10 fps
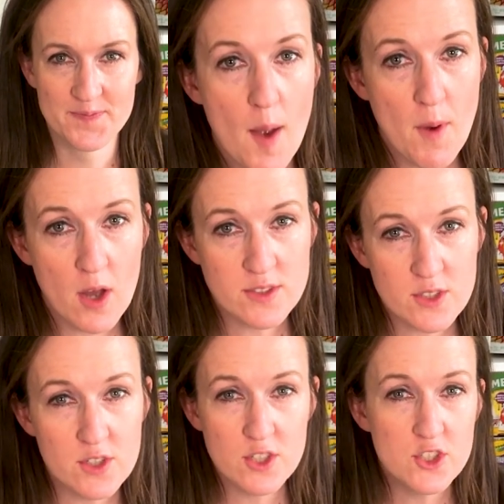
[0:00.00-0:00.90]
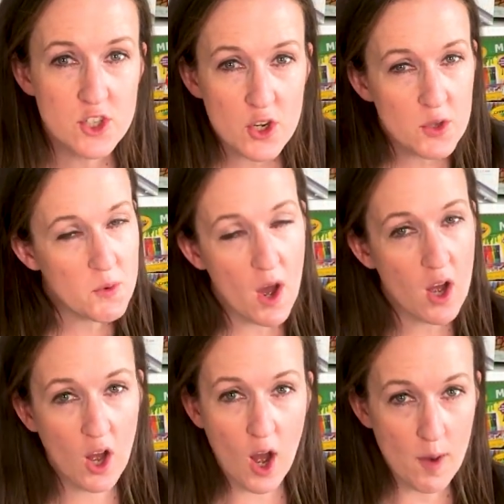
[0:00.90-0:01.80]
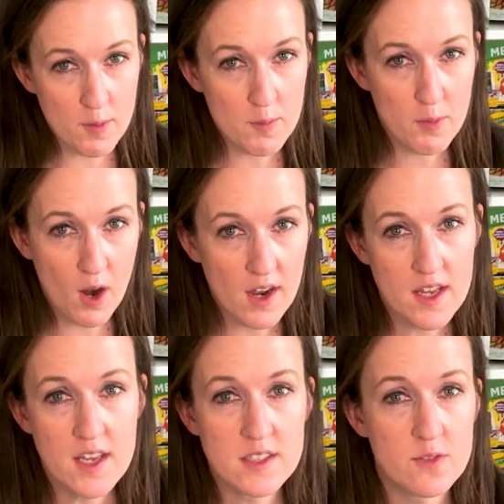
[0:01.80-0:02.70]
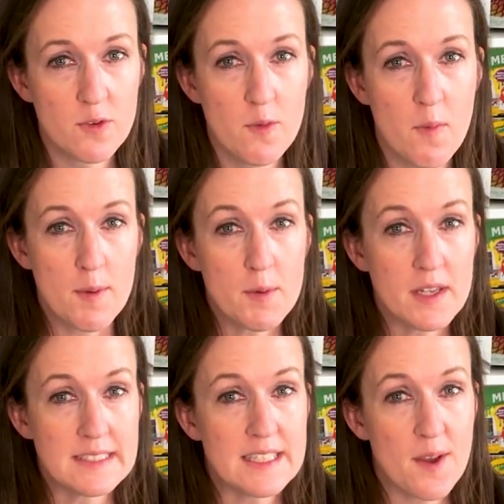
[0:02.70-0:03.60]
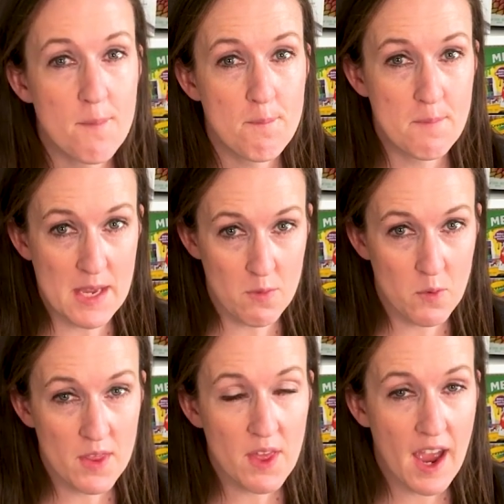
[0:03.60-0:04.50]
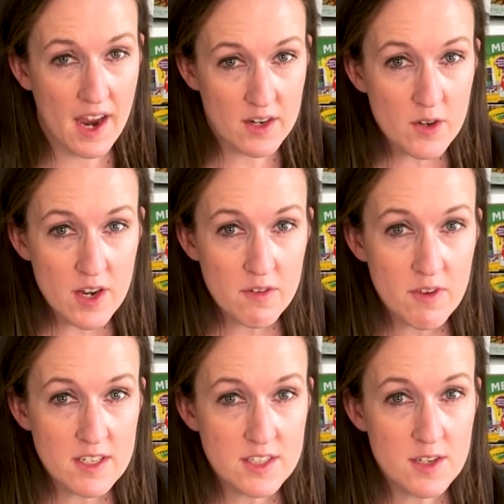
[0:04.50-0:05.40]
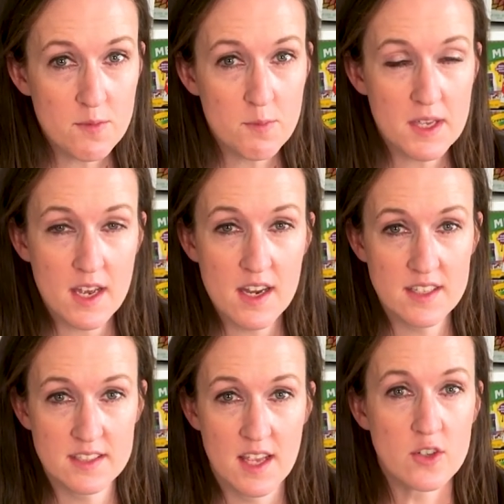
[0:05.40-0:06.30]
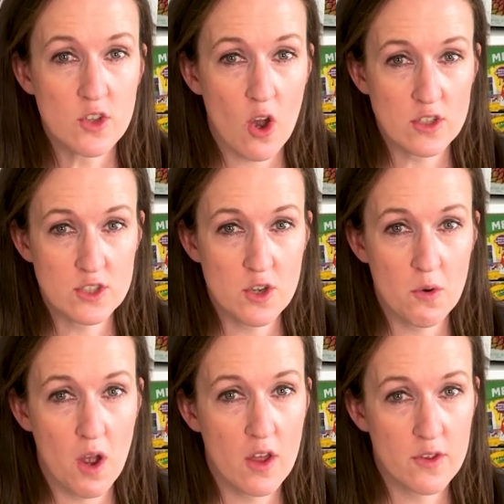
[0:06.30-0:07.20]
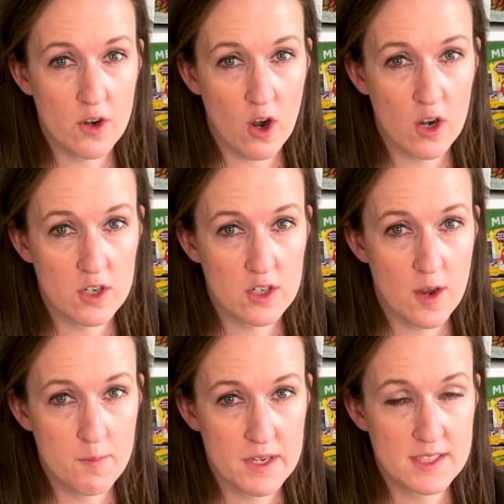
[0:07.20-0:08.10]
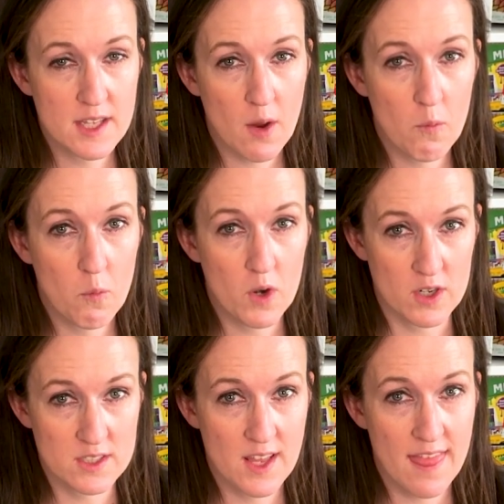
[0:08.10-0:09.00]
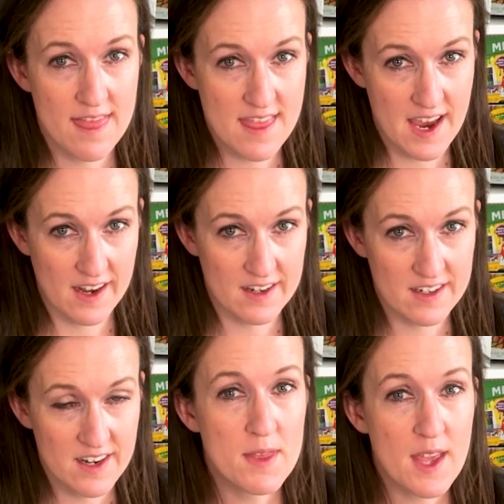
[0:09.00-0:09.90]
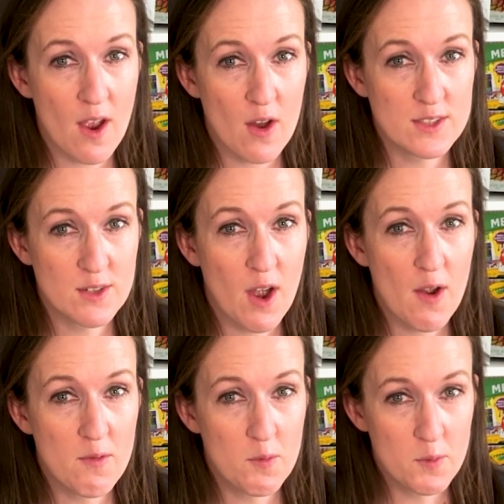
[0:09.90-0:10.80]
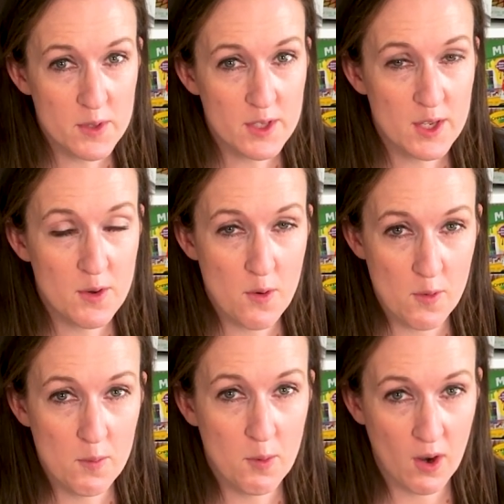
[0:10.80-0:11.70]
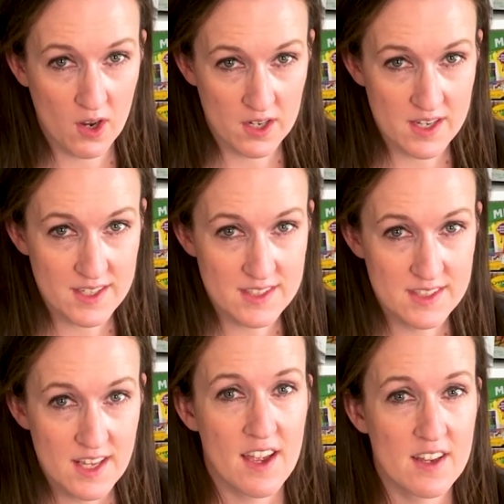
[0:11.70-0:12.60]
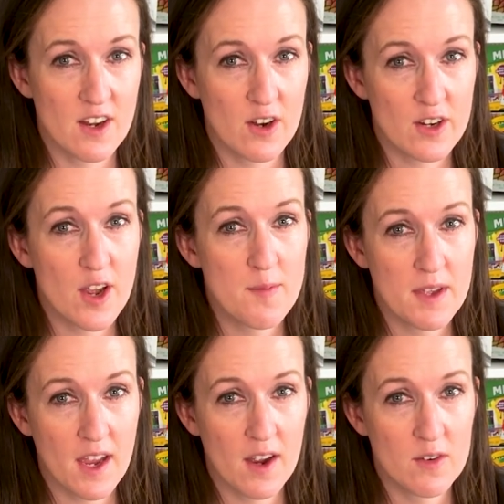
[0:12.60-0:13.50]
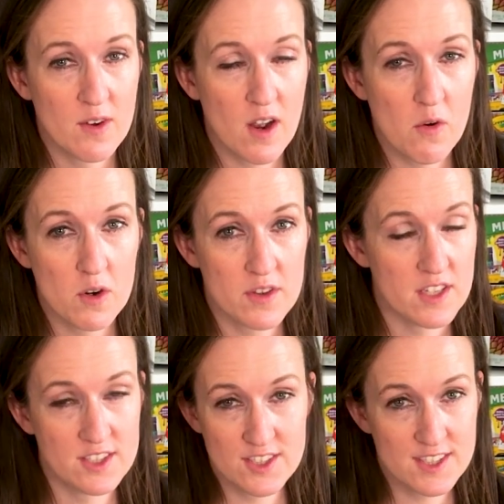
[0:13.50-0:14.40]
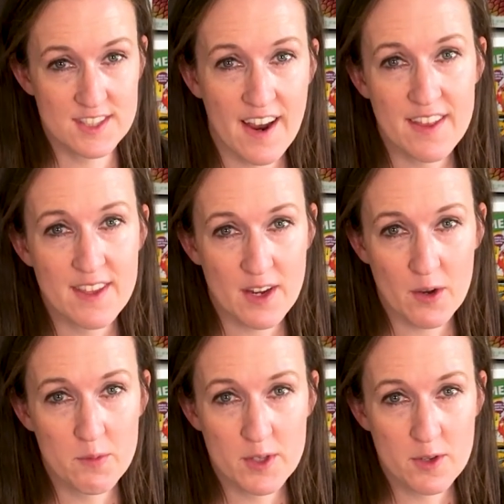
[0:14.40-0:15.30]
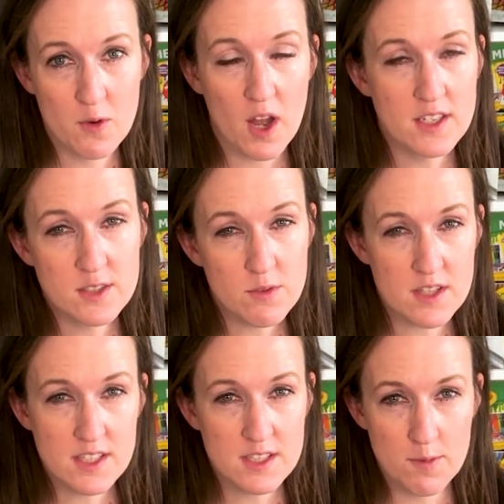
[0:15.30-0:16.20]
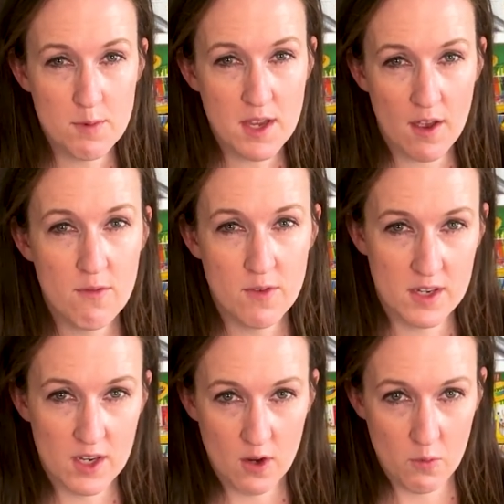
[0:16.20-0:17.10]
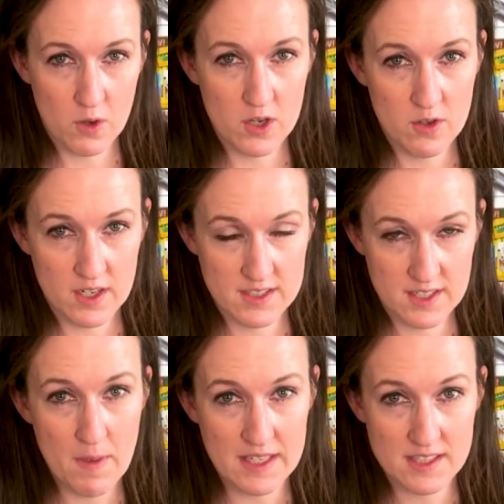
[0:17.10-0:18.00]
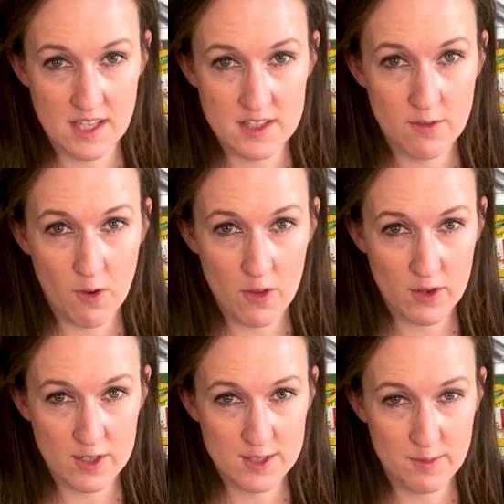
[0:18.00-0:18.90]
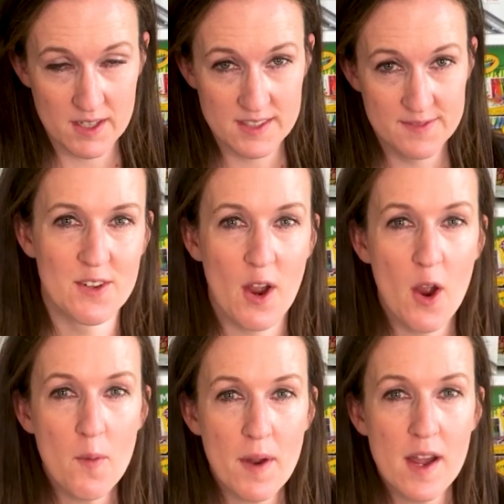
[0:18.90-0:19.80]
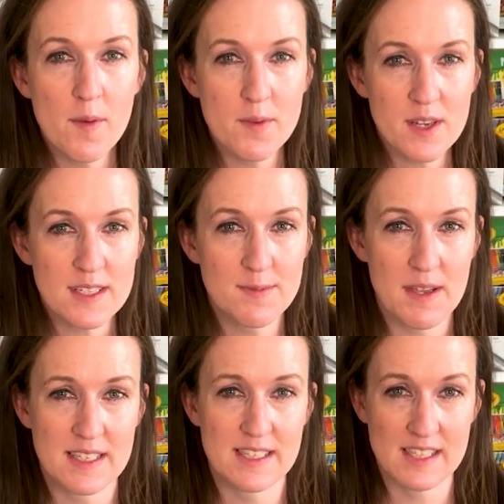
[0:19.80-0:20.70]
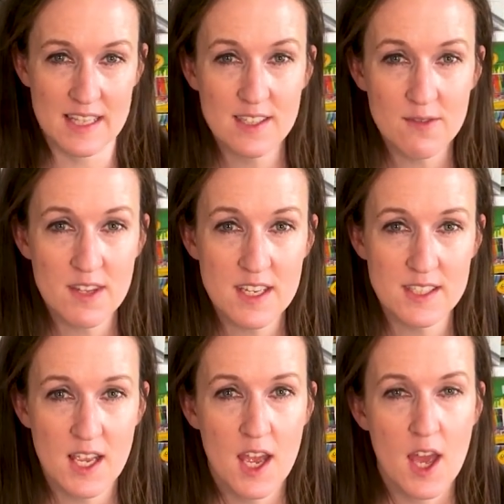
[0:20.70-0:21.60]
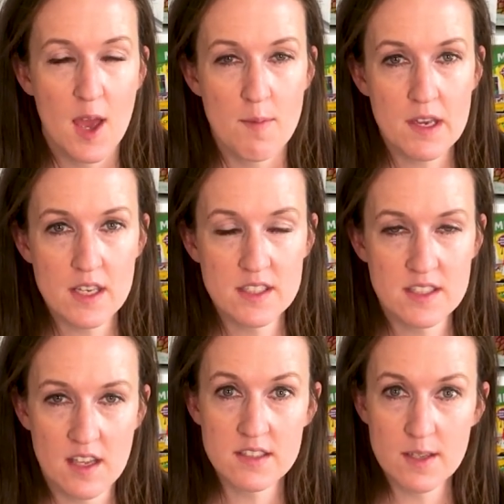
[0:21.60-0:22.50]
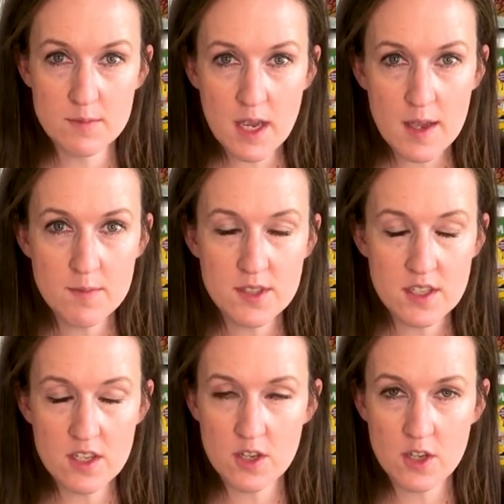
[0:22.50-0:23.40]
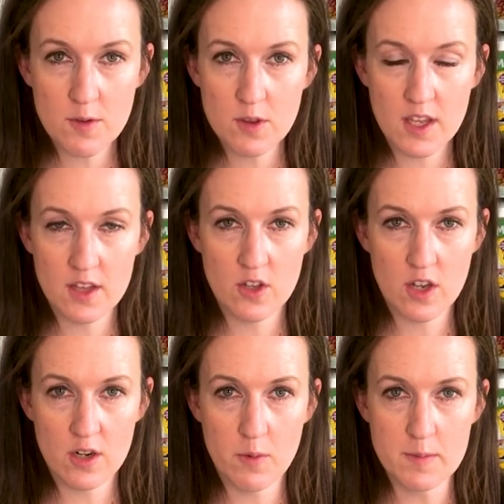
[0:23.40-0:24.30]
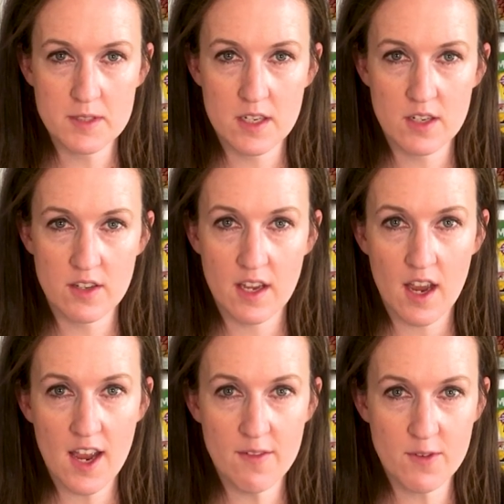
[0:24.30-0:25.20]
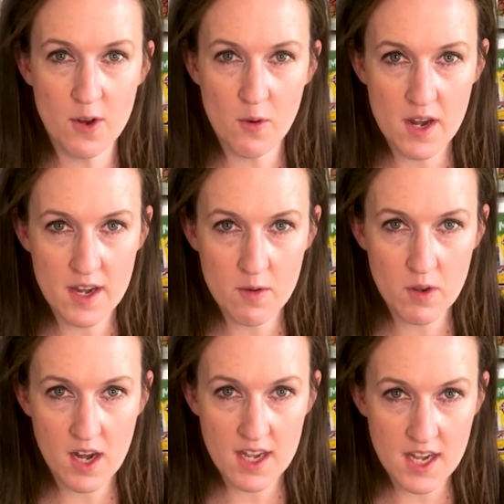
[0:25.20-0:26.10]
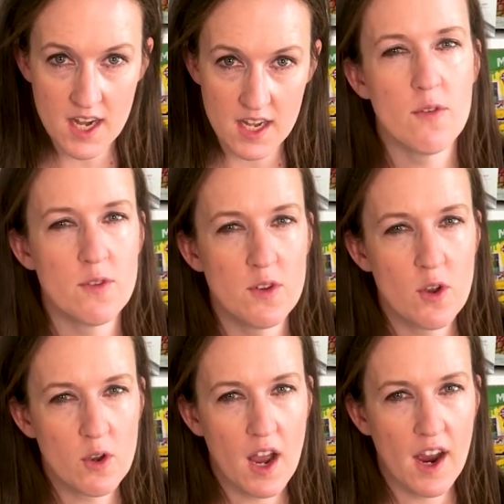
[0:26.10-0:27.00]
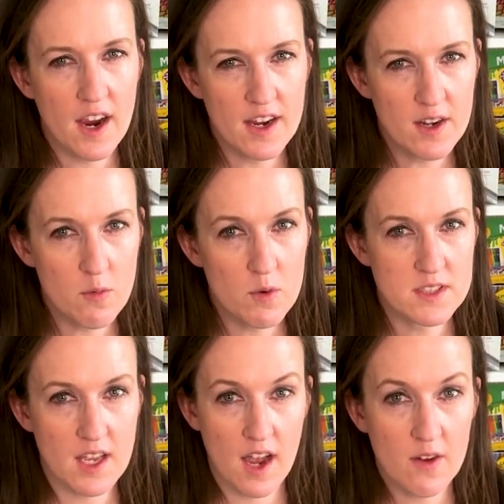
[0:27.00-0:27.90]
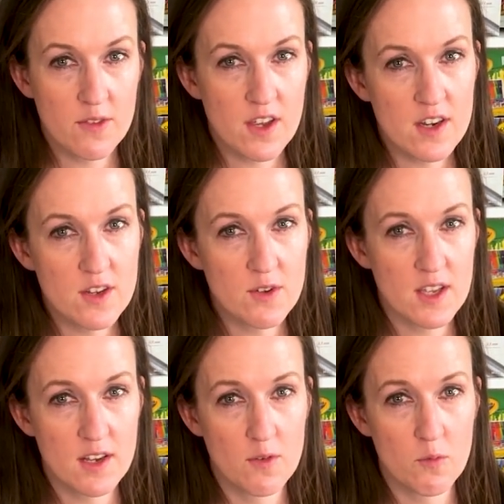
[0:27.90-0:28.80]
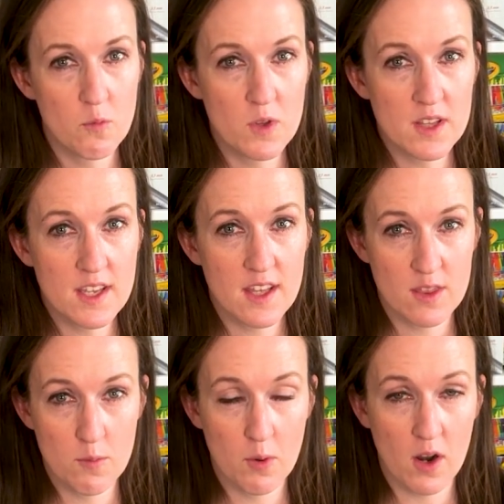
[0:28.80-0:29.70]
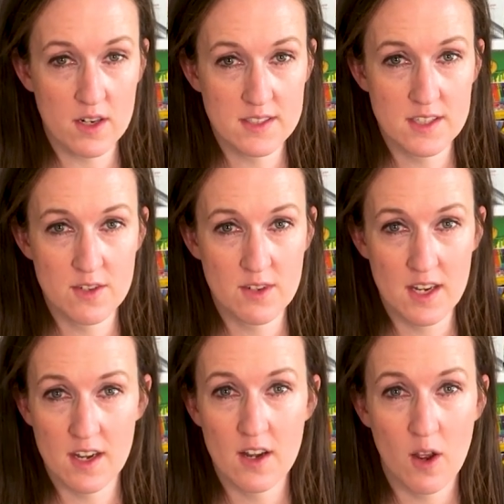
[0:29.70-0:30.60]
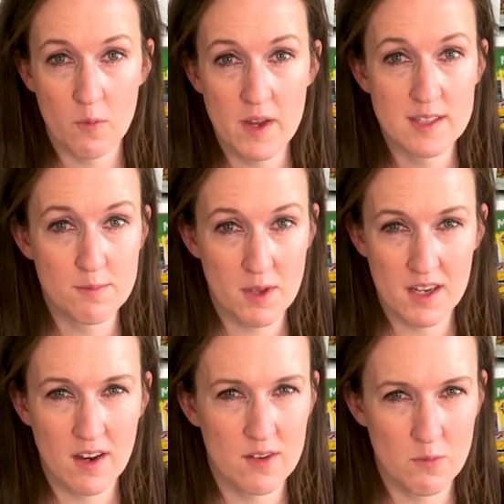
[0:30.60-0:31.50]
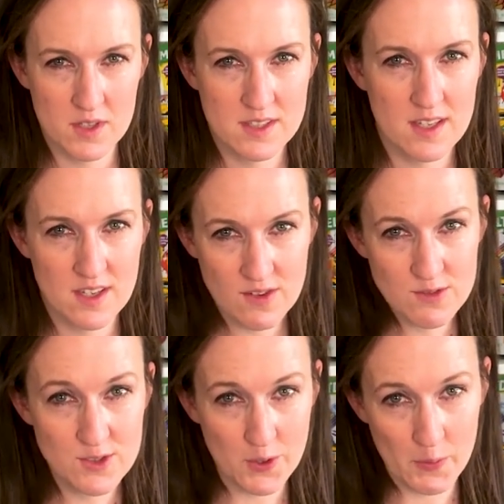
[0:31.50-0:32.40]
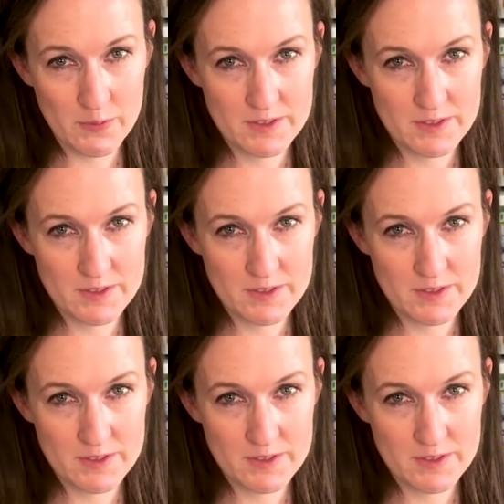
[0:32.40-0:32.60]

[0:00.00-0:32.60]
I'm also gonna show you a couple products from people I didn't meet with at Creativation because there's also other art companies that weren't there, but they also have really cool products that are coming out or that just I think are really cool. I just want this to be a video where you guys make sense of all the art supplies. So I hope I help you guys make sense of these, because sometimes you can like look on a website, you're like, I have no idea what I need. If you know kind of what's out there, you can really get the products that you need and not waste money on ones that you don't.